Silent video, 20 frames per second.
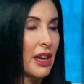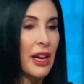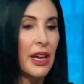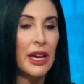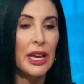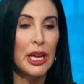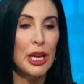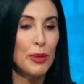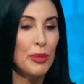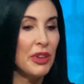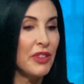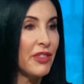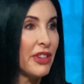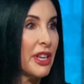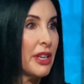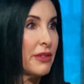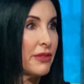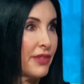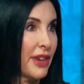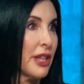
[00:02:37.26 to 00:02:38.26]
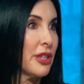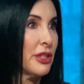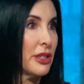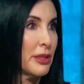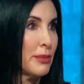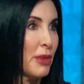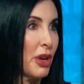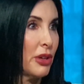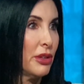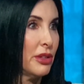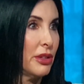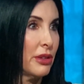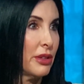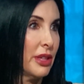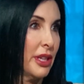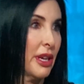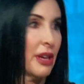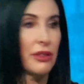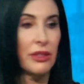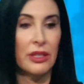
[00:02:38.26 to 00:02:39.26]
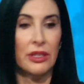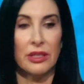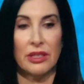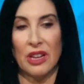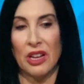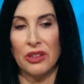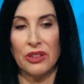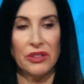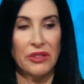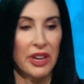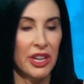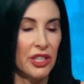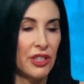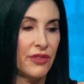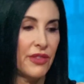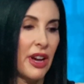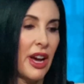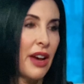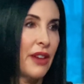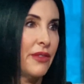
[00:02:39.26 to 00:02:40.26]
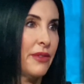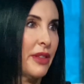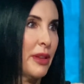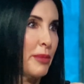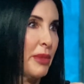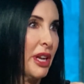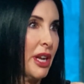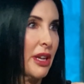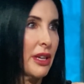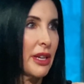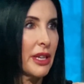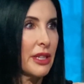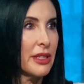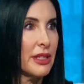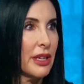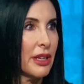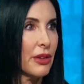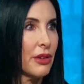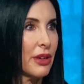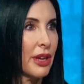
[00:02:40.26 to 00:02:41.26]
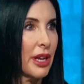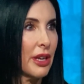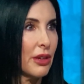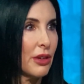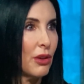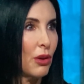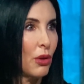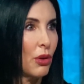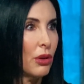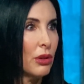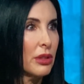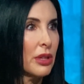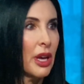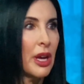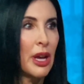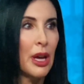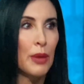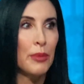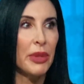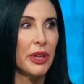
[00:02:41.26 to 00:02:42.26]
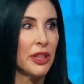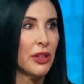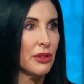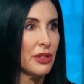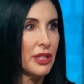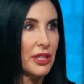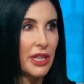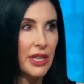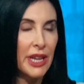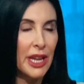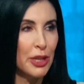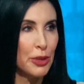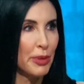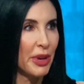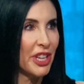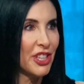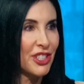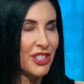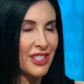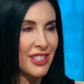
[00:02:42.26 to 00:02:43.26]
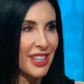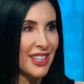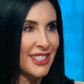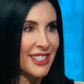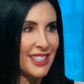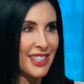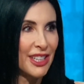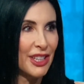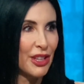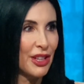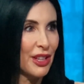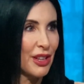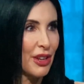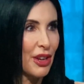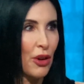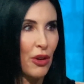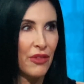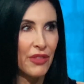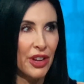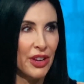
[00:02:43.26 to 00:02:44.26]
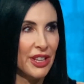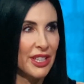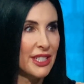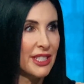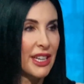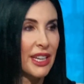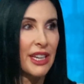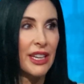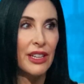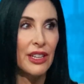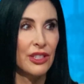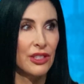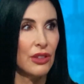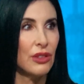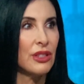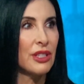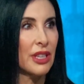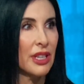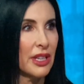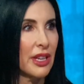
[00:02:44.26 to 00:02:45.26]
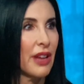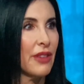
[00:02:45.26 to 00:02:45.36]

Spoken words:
EBV, infectious mononucleosis, under age 5, they may not get sick or get a cold, but those teenage patients I see that are very sick, and adults can get